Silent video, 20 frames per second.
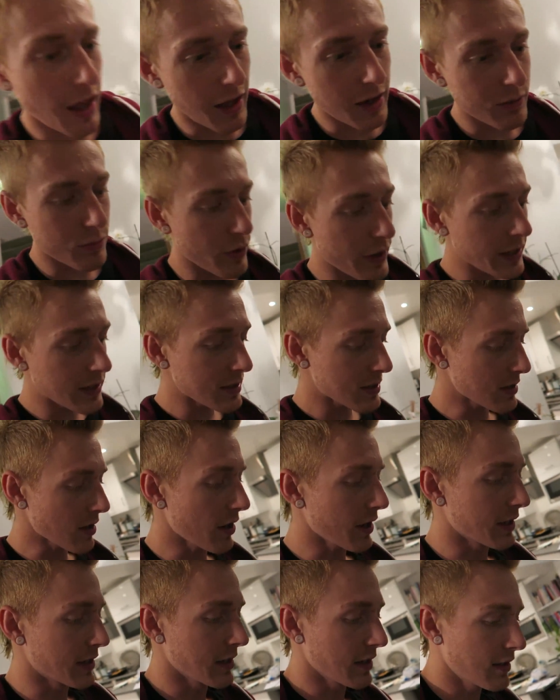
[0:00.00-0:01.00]
And we
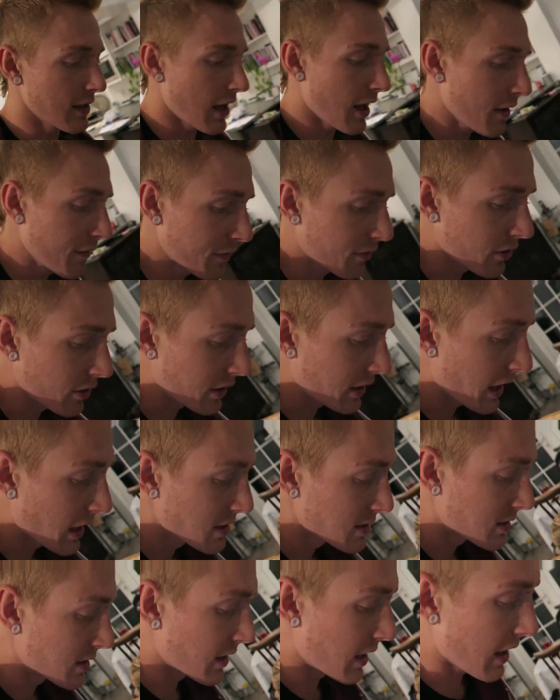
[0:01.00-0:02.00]
decided after
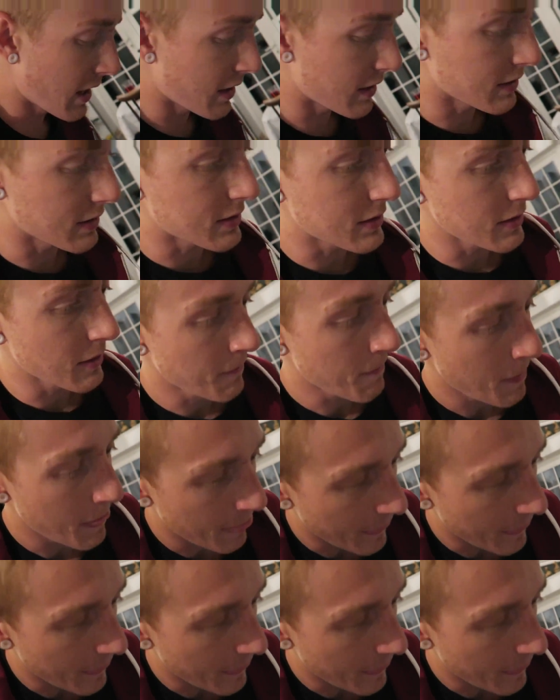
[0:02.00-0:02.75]
yesterday's